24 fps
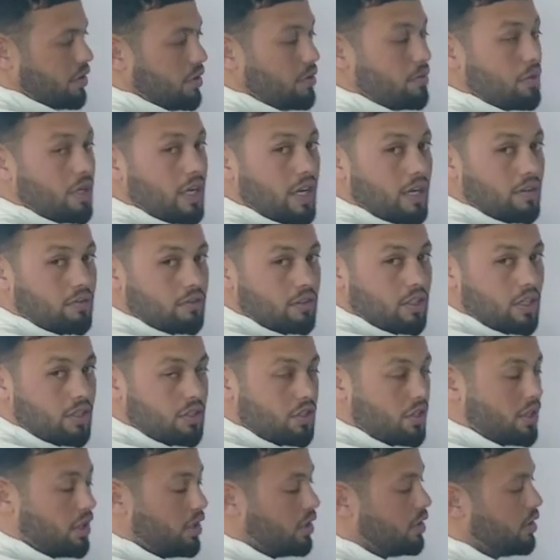we have not
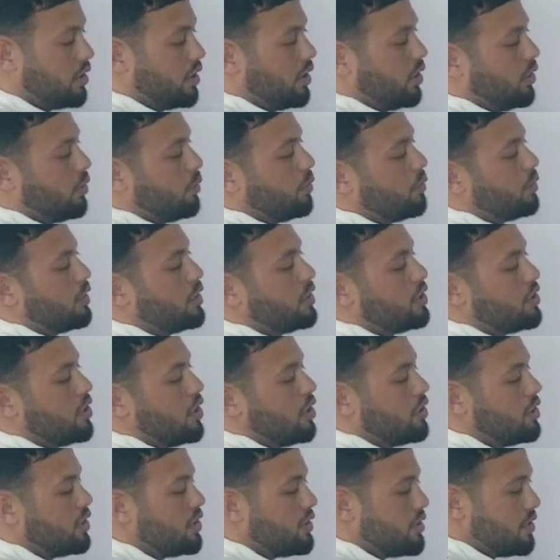here. When
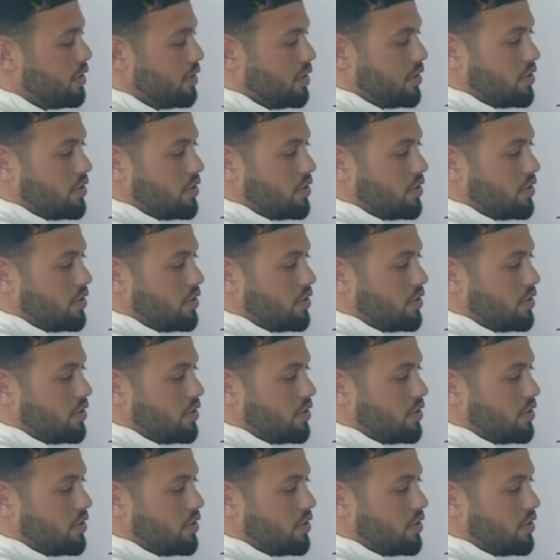not is in the